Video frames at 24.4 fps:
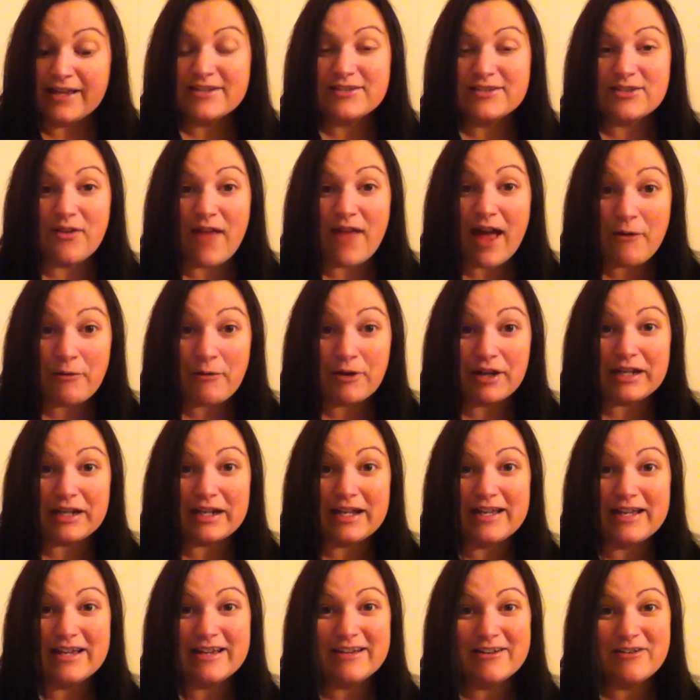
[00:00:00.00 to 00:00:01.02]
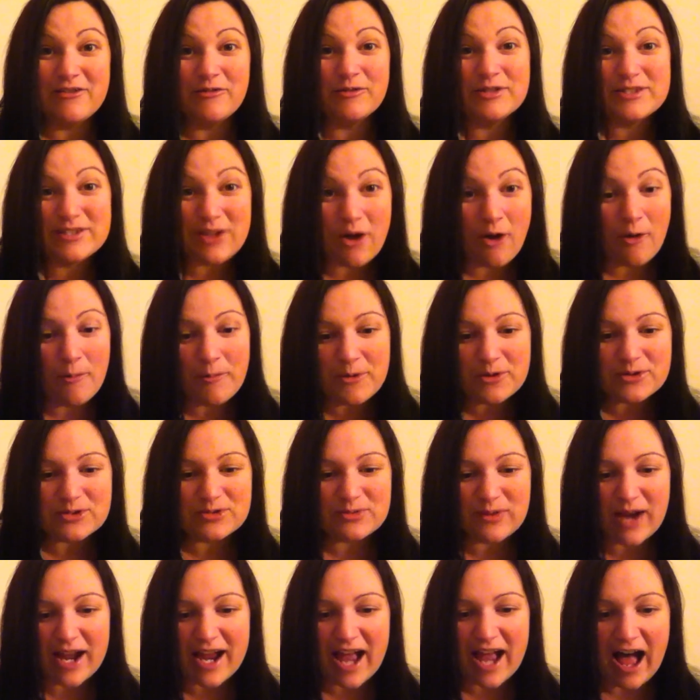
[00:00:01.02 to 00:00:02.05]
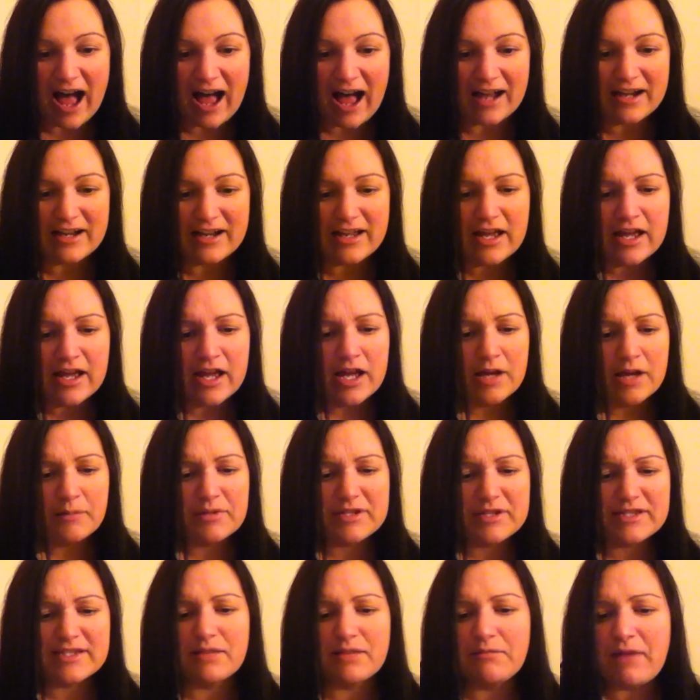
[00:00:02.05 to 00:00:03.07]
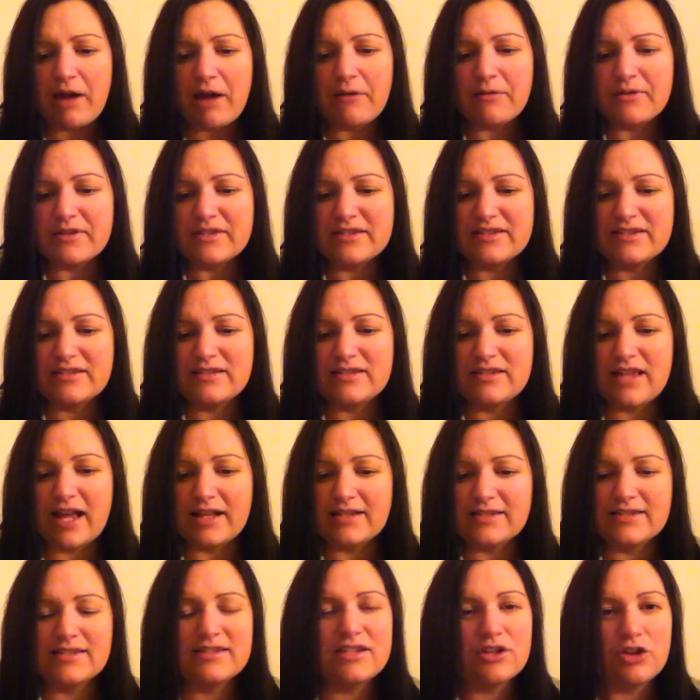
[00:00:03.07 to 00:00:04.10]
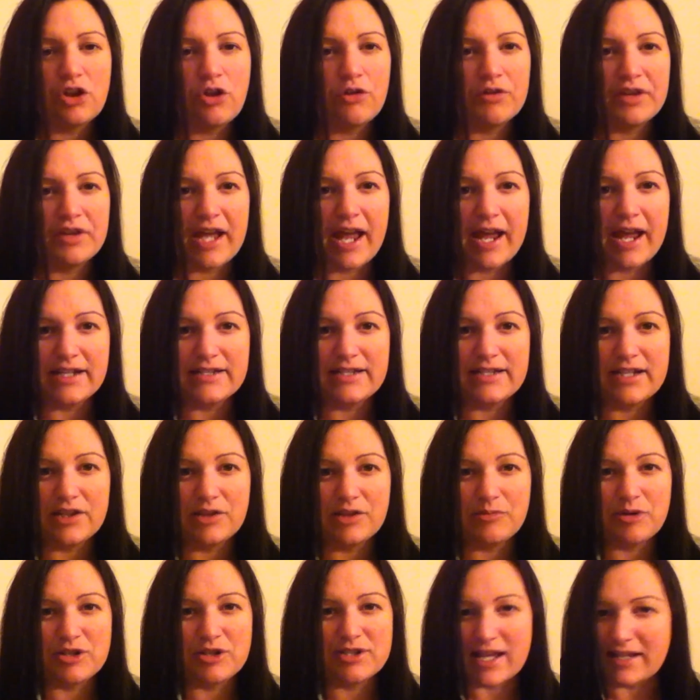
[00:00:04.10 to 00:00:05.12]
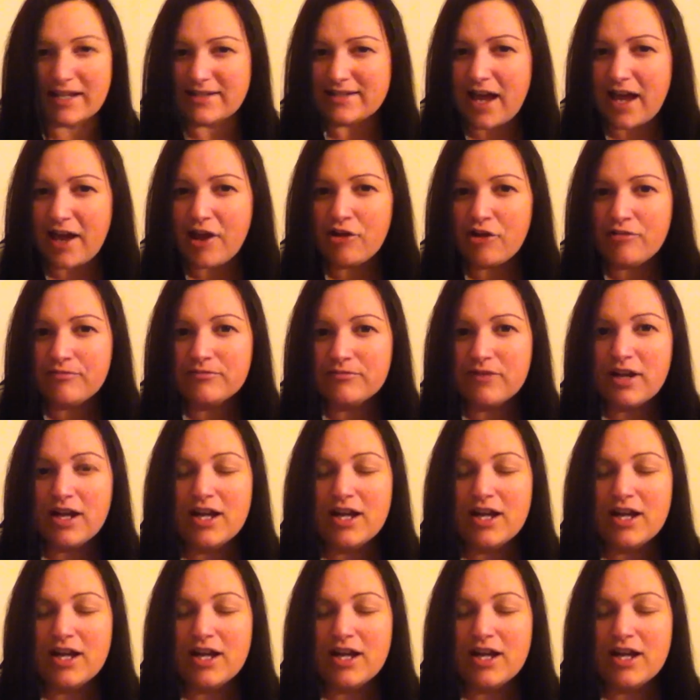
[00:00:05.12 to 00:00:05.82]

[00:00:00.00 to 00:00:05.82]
So that one was almost right on, but somehow that's still only 18th percentile.